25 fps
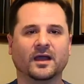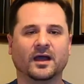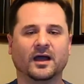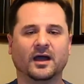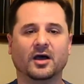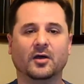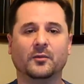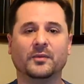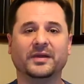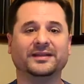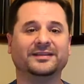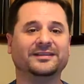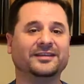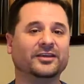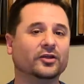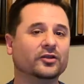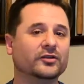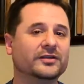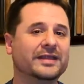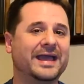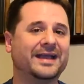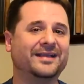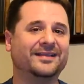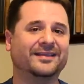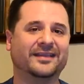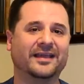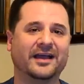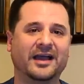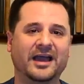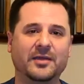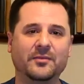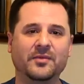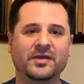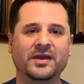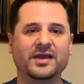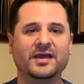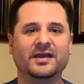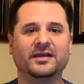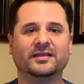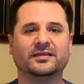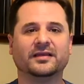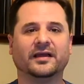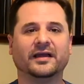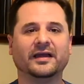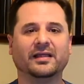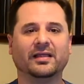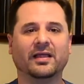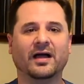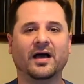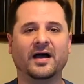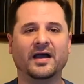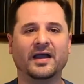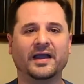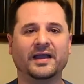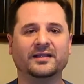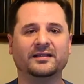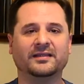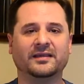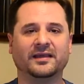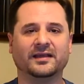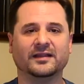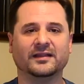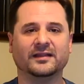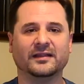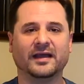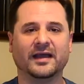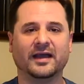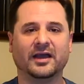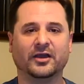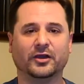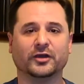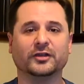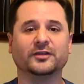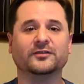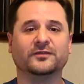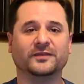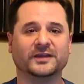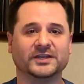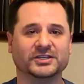Until next time, tight lines and good